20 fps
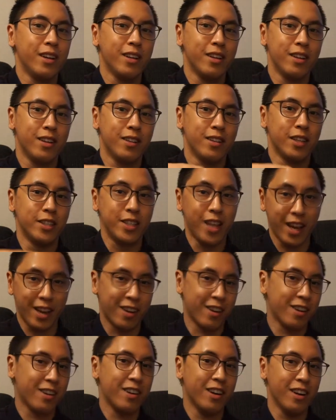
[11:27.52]
the tiger
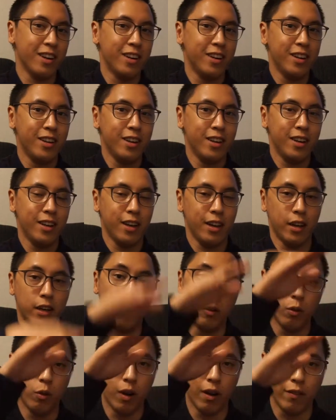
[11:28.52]
card, and then
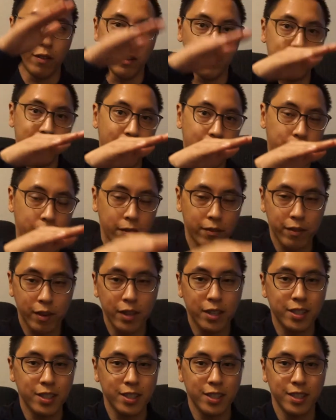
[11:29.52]
whoever slapped it
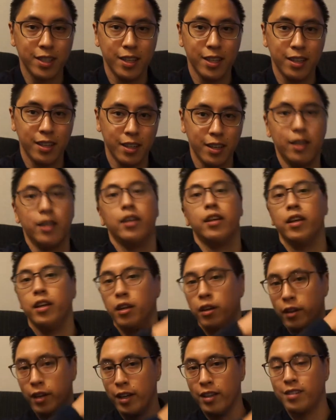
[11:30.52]
first,
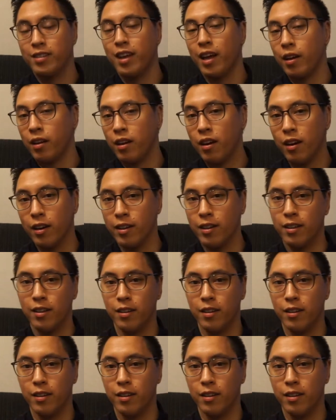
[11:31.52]
gets that card.